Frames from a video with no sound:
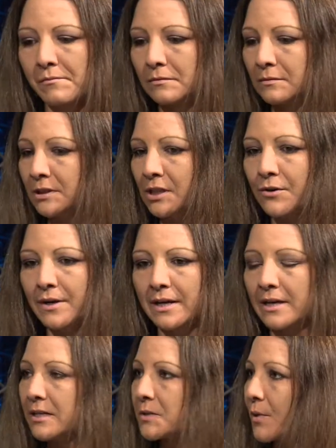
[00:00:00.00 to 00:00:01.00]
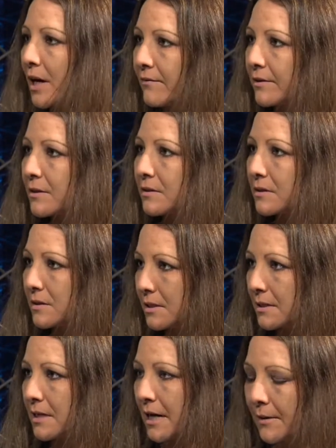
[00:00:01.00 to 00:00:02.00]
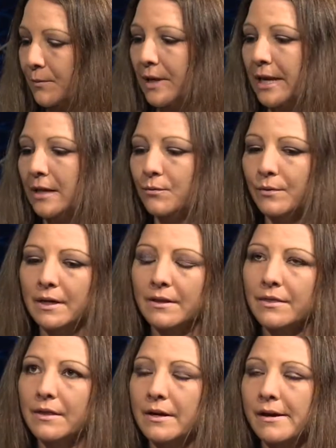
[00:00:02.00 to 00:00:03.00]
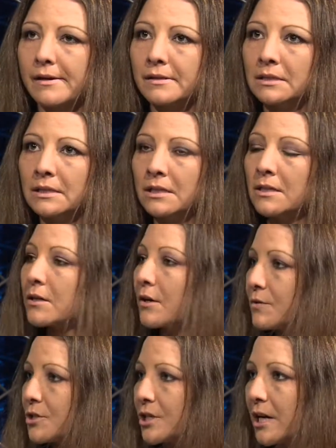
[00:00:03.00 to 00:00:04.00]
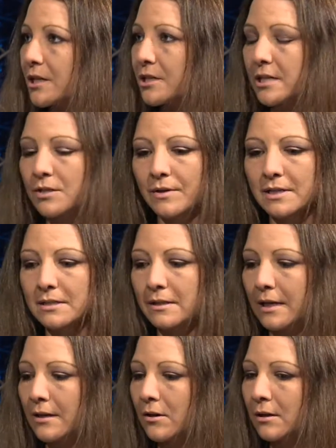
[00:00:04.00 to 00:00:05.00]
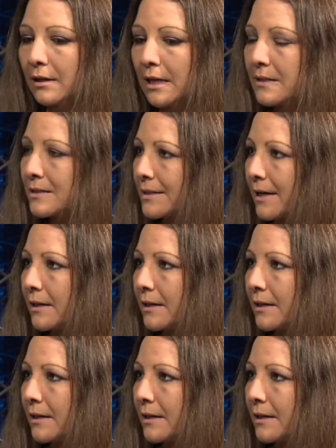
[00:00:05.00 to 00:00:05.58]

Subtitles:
You know, getting his privates in with Coach JJ is wrestling, Arlene stand